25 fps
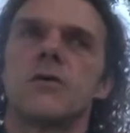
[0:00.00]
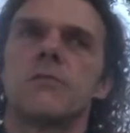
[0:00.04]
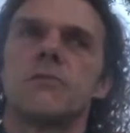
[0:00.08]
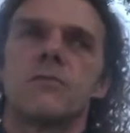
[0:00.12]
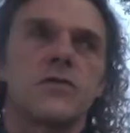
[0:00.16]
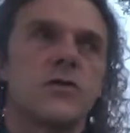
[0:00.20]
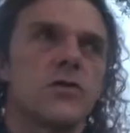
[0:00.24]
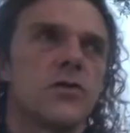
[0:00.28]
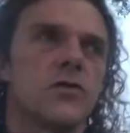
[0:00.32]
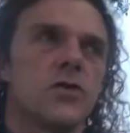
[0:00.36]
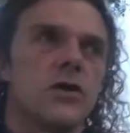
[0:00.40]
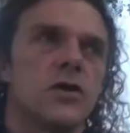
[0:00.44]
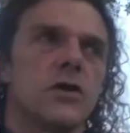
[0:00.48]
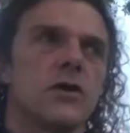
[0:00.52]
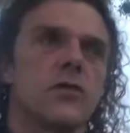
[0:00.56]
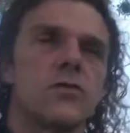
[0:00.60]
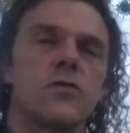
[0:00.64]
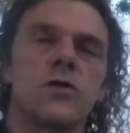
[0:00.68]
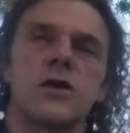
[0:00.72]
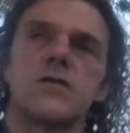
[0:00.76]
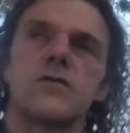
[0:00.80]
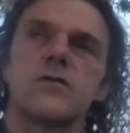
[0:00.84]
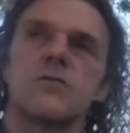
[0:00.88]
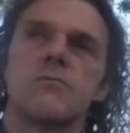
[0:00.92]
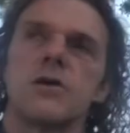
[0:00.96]
So another
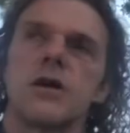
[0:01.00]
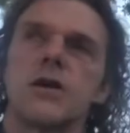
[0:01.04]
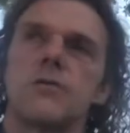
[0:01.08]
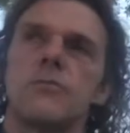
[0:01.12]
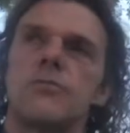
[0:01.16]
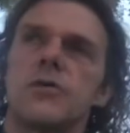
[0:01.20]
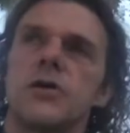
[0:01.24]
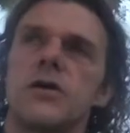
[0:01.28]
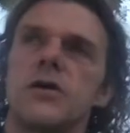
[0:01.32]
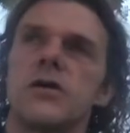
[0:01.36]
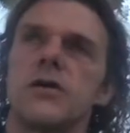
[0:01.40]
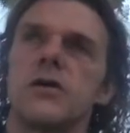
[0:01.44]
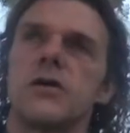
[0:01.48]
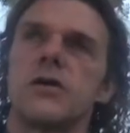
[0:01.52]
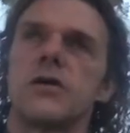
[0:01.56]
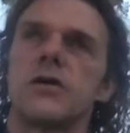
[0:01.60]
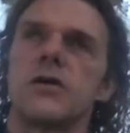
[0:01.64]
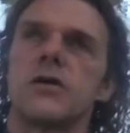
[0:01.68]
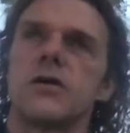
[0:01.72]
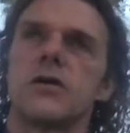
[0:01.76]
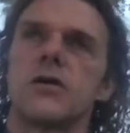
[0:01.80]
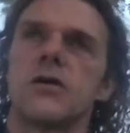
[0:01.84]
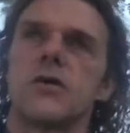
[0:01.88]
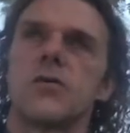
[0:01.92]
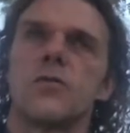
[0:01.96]
question might be,
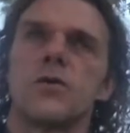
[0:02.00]
you know,